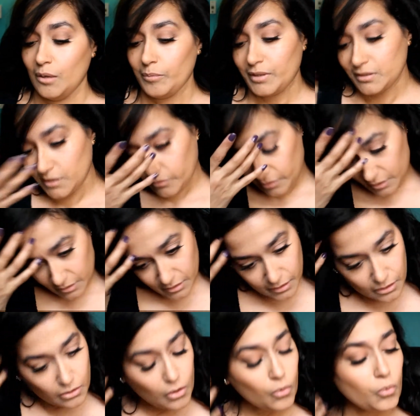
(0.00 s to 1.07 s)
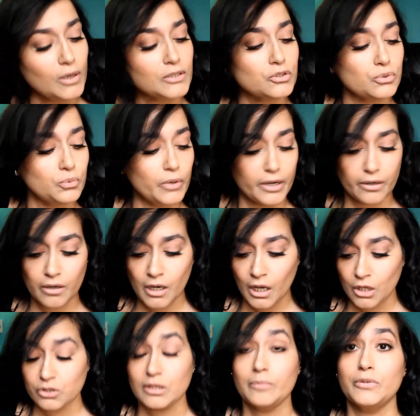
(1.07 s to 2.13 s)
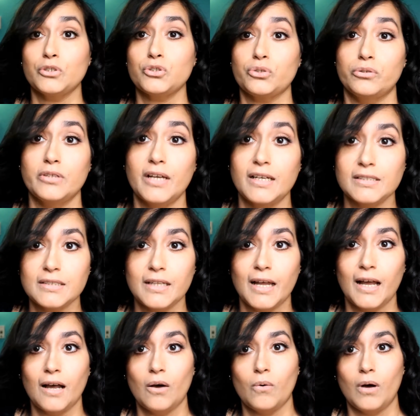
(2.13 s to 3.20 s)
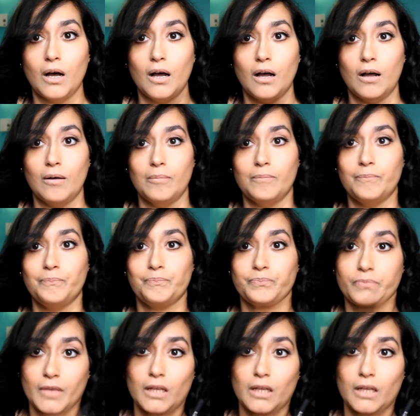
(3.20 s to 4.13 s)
because I really didn't know what to wear so I'm going to show you guys now um,